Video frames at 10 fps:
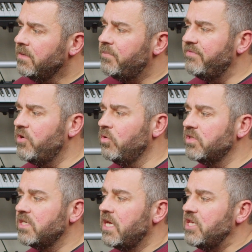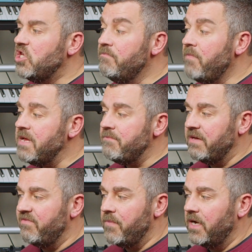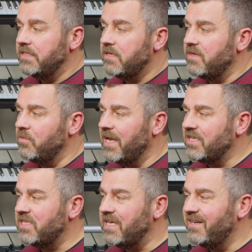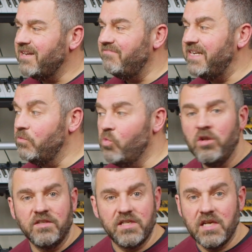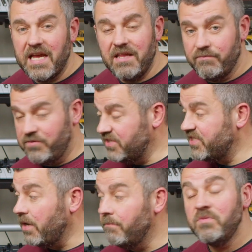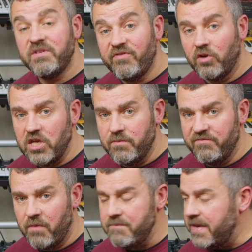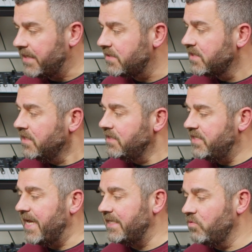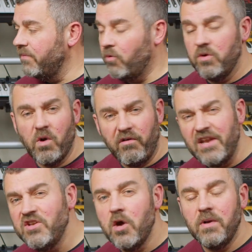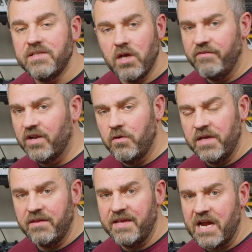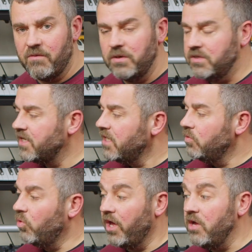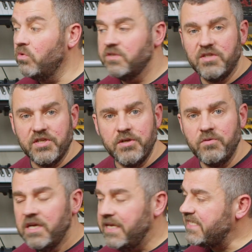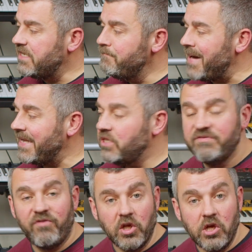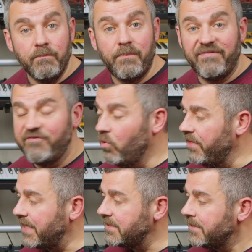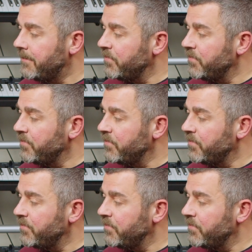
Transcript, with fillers: But of course, you might be of a mind to think, well, actually, I don't really want the summed volume of my mix to get to a point where I know it's overloading at the output. What I want to do is to manage volume before that.